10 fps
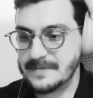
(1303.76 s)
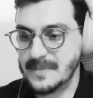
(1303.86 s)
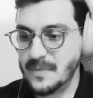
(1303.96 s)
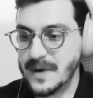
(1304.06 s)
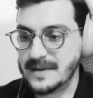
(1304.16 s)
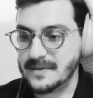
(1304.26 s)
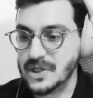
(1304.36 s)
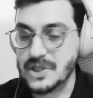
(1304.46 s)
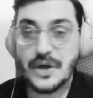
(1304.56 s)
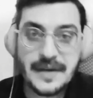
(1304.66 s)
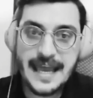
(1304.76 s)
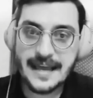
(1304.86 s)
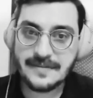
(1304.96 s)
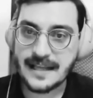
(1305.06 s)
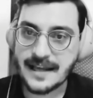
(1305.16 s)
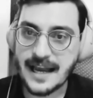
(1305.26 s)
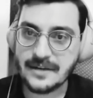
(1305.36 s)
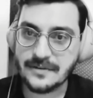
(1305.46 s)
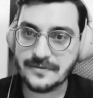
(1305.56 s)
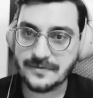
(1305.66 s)
when you don't have that
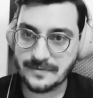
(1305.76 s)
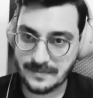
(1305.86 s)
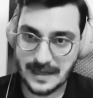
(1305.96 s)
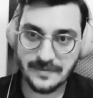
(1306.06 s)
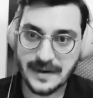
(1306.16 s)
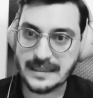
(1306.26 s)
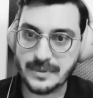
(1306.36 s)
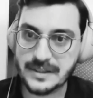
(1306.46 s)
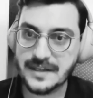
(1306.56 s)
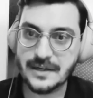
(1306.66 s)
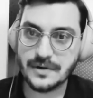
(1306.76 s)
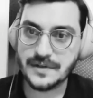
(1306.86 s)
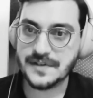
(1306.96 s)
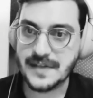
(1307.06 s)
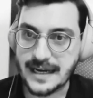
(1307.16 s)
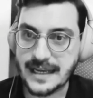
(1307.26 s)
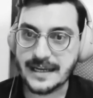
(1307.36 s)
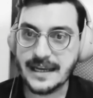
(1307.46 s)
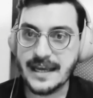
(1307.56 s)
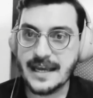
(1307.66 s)
kind of availability or
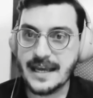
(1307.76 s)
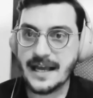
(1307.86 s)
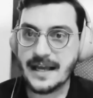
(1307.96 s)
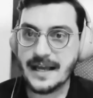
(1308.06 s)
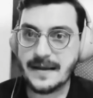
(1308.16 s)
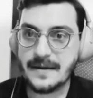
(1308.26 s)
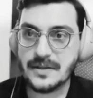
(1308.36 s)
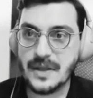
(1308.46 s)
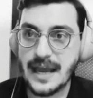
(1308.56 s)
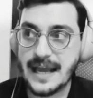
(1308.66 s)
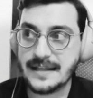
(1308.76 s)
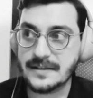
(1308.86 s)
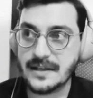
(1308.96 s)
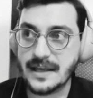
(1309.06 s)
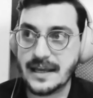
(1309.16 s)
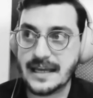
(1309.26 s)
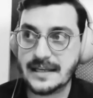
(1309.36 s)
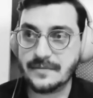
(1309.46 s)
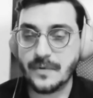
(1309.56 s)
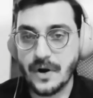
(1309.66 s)
setting, and
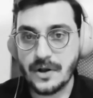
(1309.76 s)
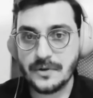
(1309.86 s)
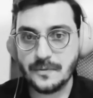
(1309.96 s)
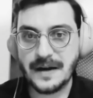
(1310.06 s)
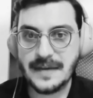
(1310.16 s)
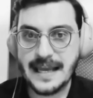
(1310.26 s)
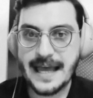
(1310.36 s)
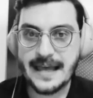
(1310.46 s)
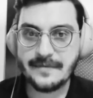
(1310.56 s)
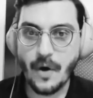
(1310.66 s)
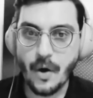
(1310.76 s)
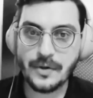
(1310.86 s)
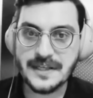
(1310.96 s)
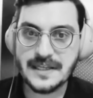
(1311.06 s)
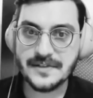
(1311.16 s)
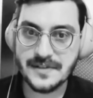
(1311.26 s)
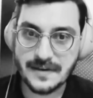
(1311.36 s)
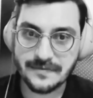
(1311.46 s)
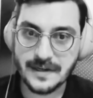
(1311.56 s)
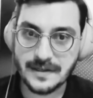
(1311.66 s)
in a world where we have all these
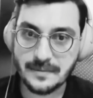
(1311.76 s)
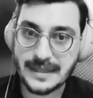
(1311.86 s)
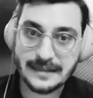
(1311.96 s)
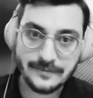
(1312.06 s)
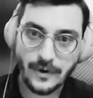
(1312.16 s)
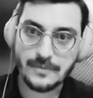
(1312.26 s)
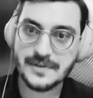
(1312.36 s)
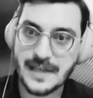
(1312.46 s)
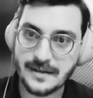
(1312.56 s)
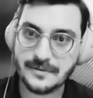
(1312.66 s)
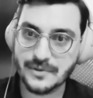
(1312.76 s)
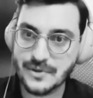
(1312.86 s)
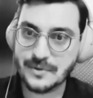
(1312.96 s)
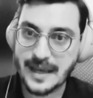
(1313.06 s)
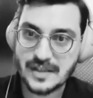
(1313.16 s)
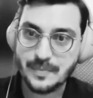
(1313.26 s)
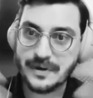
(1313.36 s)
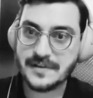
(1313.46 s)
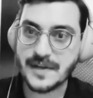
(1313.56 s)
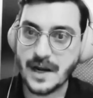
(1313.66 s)
different platforms now to
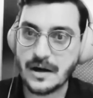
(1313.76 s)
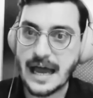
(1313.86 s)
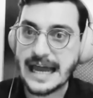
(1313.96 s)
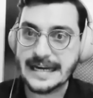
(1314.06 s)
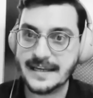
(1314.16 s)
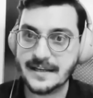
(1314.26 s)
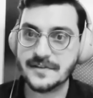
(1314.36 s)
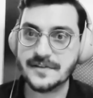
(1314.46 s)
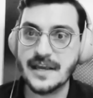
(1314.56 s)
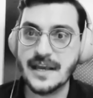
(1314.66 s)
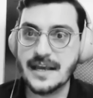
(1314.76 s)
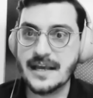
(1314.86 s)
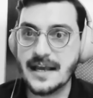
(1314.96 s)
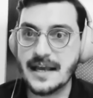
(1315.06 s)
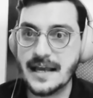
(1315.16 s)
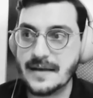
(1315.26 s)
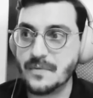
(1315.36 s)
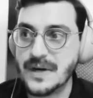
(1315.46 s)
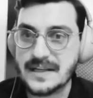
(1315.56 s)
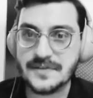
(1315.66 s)
express our ideas,
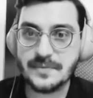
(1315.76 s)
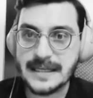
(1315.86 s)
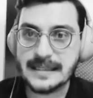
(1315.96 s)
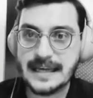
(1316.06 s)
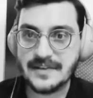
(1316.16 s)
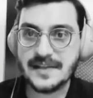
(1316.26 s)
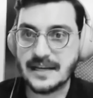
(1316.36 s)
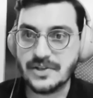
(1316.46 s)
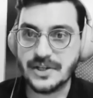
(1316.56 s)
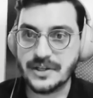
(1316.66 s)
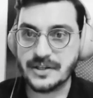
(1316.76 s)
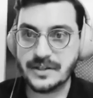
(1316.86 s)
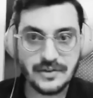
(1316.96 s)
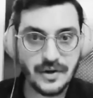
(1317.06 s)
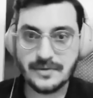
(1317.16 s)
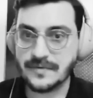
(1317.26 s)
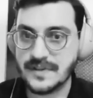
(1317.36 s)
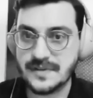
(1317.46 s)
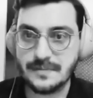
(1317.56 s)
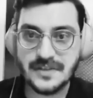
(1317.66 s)
what is really essential in terms of
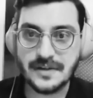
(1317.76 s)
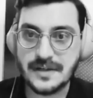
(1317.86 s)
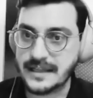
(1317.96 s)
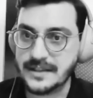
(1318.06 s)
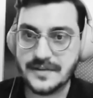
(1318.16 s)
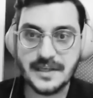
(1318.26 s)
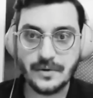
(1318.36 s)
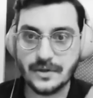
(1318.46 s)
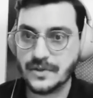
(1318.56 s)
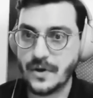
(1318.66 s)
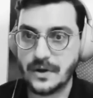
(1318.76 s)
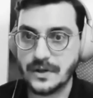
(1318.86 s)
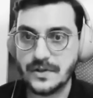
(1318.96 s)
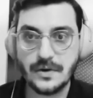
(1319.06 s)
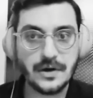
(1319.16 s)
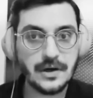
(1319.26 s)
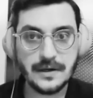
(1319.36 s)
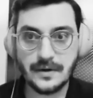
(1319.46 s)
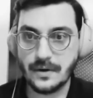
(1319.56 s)
its materiality or thoughts or